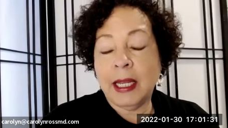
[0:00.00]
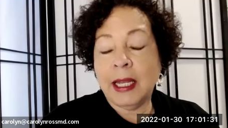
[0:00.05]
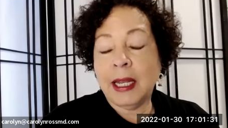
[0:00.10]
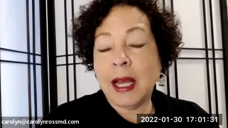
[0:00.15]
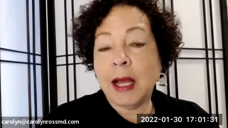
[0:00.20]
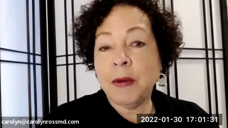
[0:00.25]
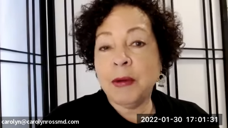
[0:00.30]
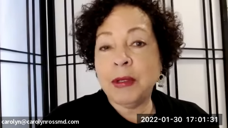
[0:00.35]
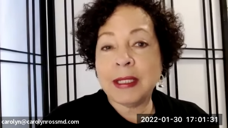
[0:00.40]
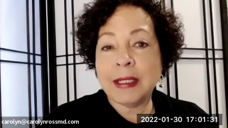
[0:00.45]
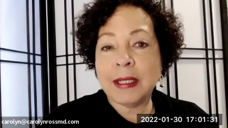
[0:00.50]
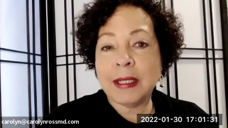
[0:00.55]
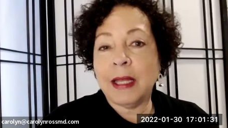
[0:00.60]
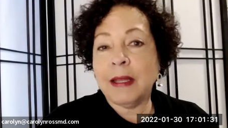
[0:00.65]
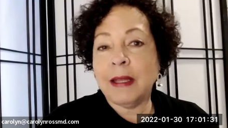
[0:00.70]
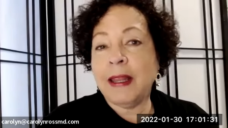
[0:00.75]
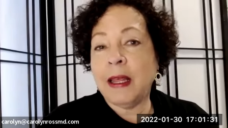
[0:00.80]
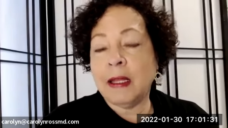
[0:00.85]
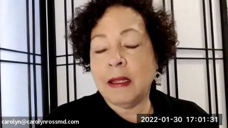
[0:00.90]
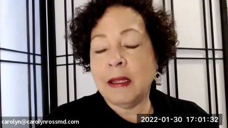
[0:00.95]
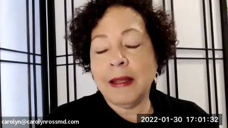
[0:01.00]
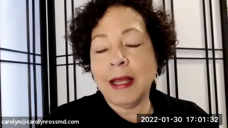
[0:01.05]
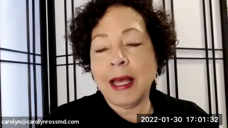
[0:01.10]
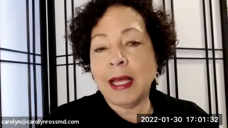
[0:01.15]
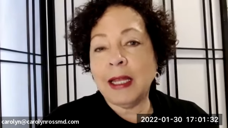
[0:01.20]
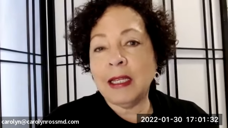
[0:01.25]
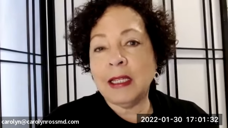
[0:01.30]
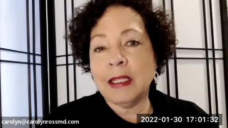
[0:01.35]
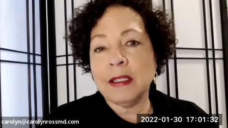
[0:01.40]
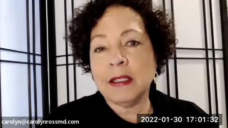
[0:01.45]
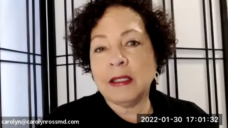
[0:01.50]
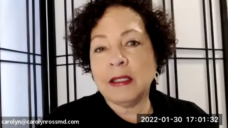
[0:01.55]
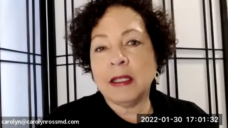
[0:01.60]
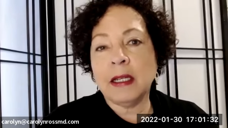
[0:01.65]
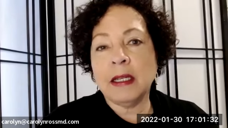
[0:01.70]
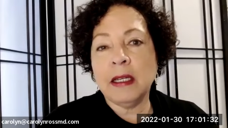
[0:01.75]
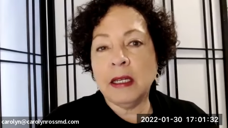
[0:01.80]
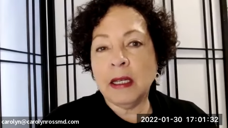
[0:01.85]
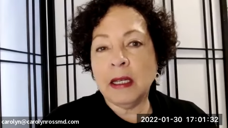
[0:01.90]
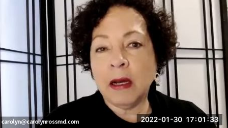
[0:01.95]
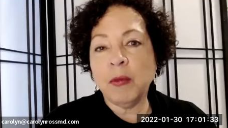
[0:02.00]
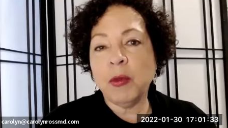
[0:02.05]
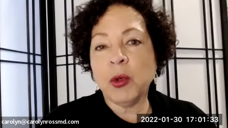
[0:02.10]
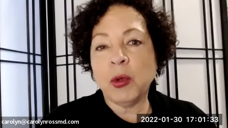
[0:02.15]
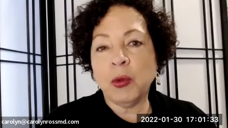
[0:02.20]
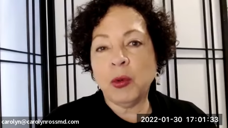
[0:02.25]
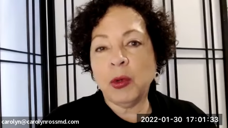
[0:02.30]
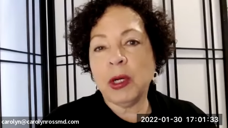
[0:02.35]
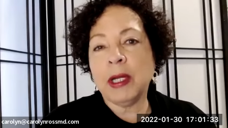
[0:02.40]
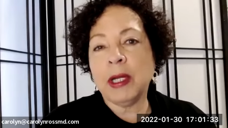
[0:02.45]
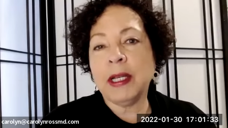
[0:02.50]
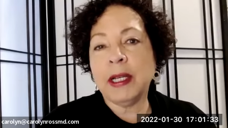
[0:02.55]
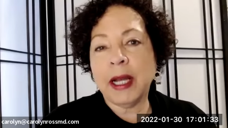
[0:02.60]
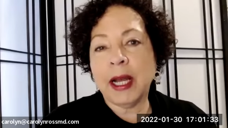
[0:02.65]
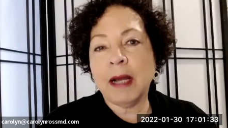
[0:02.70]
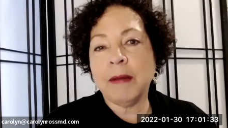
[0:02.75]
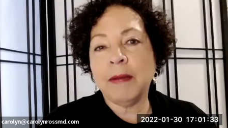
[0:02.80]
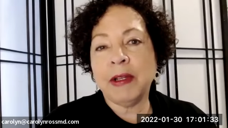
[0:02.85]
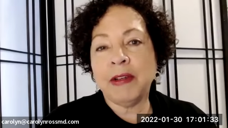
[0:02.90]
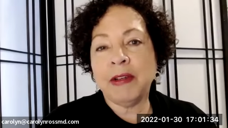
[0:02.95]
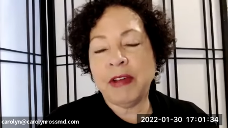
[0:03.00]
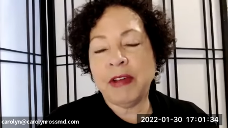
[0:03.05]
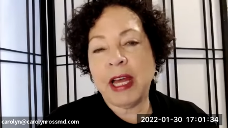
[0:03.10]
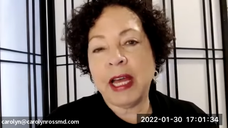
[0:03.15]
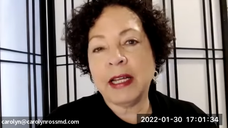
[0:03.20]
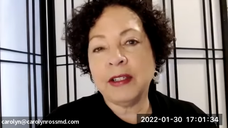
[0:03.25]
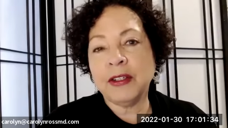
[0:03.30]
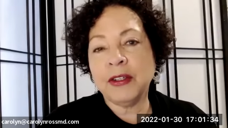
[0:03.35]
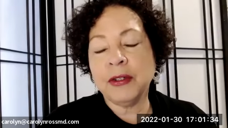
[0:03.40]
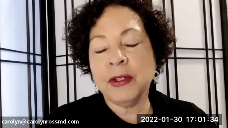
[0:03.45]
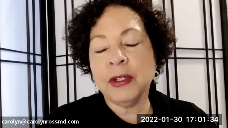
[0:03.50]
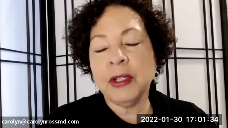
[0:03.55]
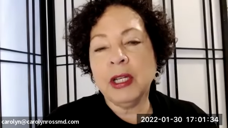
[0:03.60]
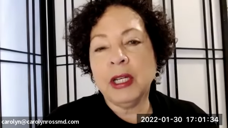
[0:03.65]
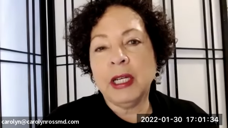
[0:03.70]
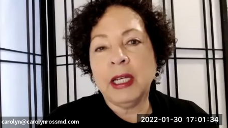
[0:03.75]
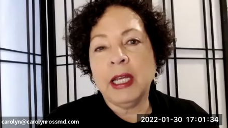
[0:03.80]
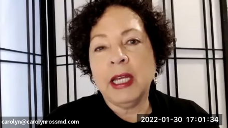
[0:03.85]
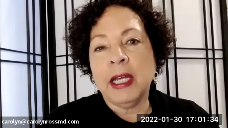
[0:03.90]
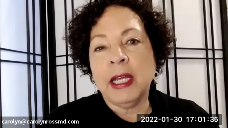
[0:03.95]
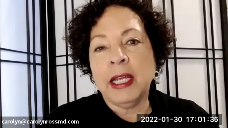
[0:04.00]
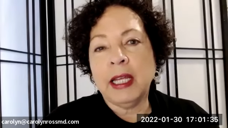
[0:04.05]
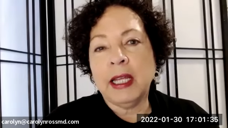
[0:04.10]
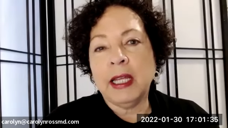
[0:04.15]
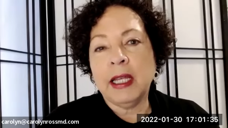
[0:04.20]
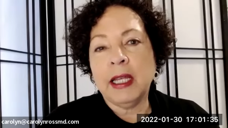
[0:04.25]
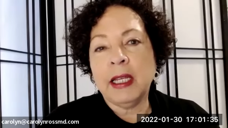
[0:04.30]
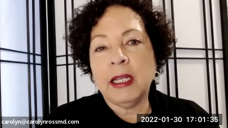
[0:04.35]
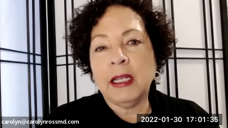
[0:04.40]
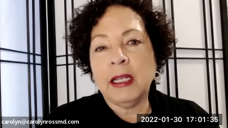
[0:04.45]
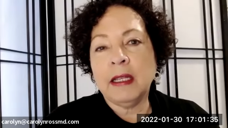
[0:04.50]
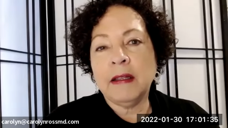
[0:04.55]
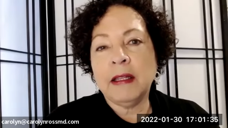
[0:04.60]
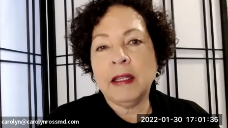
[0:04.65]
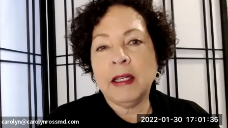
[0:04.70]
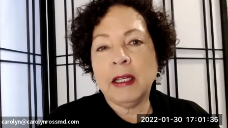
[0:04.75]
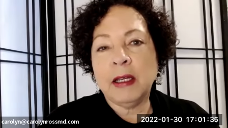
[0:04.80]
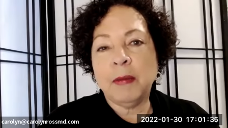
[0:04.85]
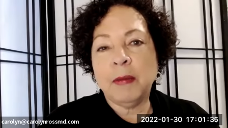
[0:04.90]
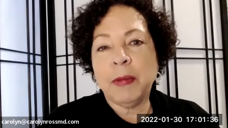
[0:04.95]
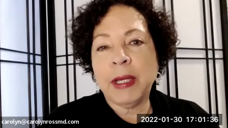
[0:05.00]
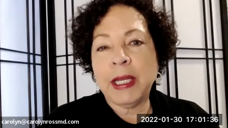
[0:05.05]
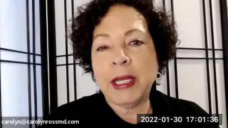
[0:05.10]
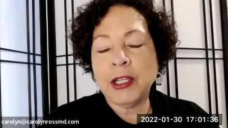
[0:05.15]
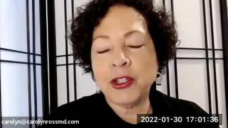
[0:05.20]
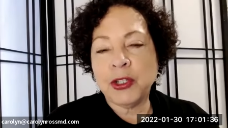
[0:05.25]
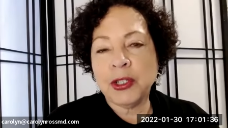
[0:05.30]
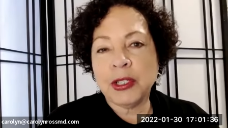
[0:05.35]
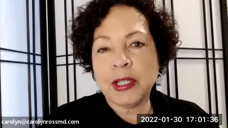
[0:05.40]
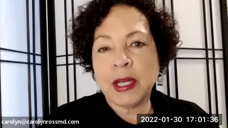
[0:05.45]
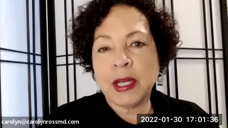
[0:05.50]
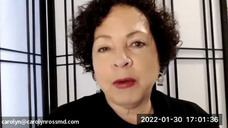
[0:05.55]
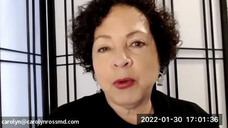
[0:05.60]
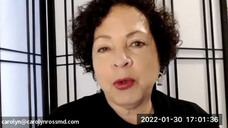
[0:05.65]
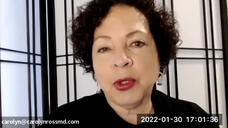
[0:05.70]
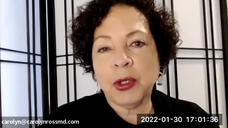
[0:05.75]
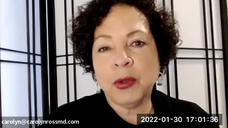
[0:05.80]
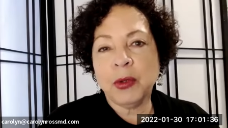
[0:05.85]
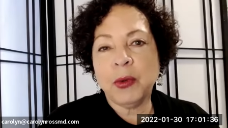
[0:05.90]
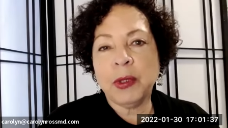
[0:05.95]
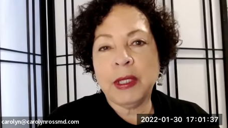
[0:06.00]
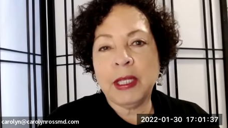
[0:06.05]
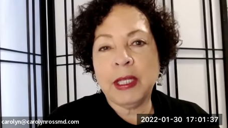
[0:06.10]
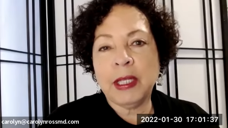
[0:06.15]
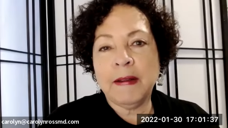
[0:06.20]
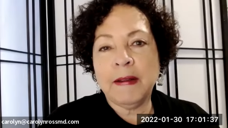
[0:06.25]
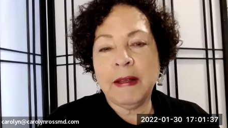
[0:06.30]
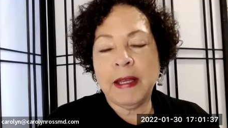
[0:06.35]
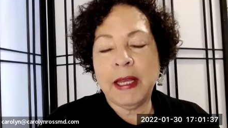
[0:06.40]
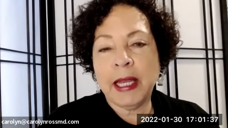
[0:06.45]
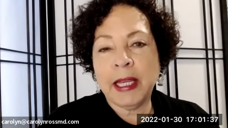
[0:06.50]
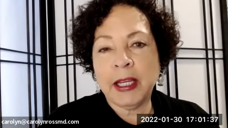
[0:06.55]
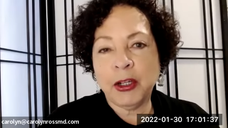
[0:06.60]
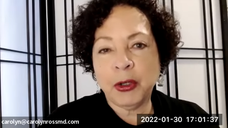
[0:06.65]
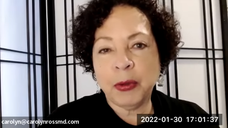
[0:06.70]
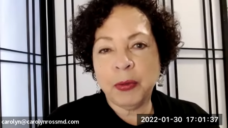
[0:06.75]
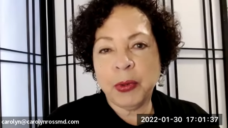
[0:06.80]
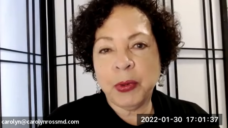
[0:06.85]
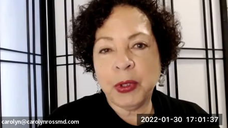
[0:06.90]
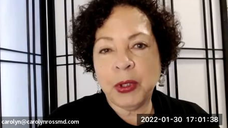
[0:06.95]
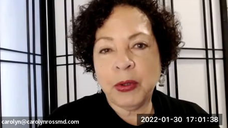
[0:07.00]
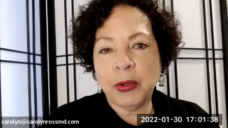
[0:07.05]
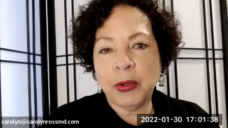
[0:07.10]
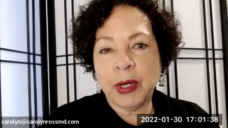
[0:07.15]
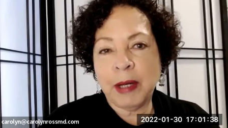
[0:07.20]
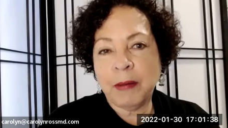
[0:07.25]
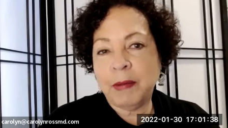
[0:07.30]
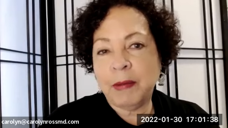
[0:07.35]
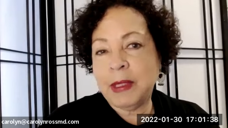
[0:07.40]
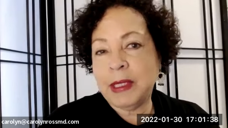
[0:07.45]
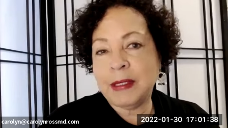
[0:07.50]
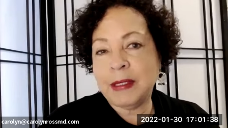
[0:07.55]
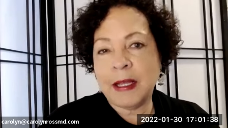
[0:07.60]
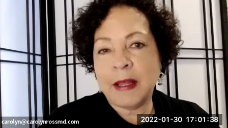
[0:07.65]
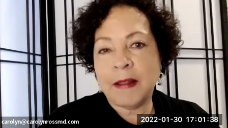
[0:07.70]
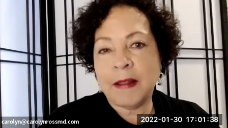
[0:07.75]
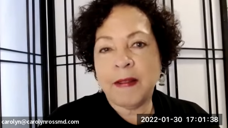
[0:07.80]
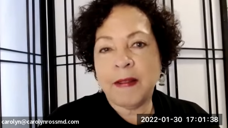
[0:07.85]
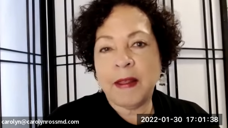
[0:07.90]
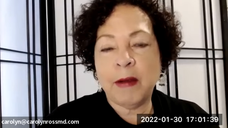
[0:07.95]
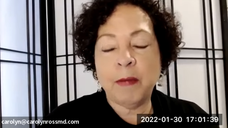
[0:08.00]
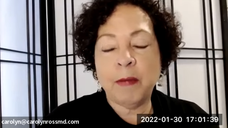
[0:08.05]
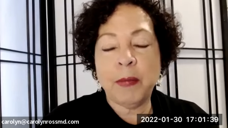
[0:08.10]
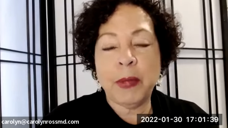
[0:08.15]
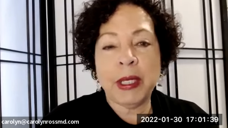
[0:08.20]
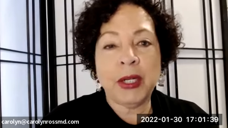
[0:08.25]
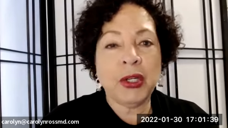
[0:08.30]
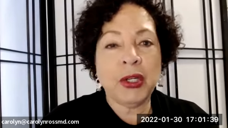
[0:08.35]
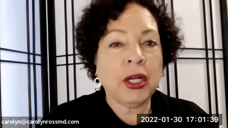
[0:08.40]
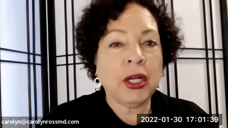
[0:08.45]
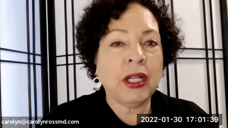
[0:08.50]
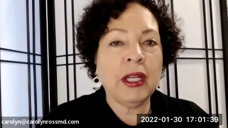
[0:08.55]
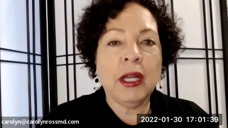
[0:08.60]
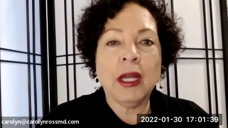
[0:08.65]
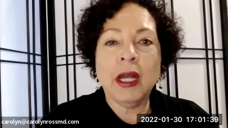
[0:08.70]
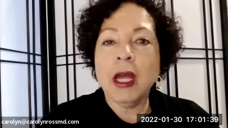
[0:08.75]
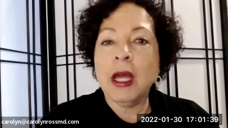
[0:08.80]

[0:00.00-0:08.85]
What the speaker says: And I would say that that is the number one common factor in the patients I work with in the Anchor program, is that they've been on